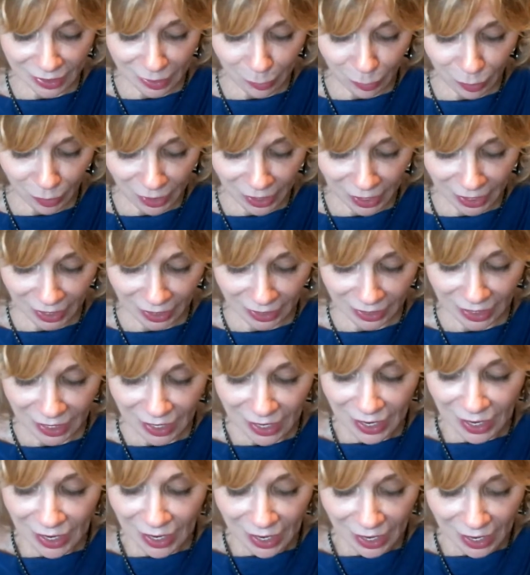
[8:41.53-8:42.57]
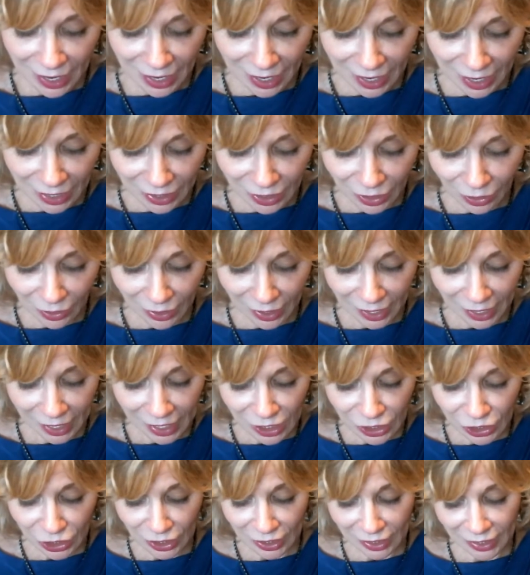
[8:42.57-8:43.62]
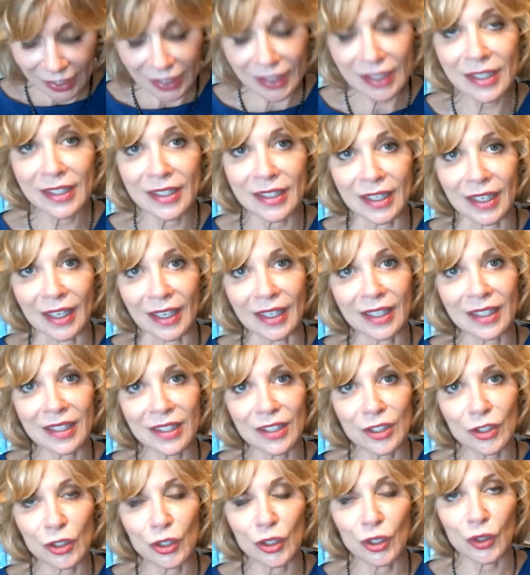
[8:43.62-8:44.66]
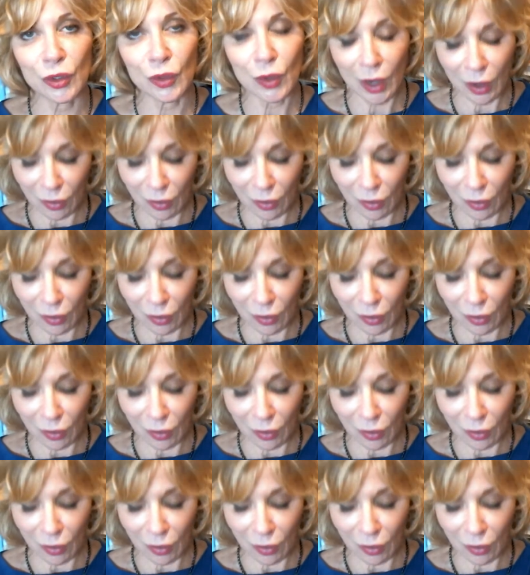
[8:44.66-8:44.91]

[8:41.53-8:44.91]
in the brain and our ancient instincts to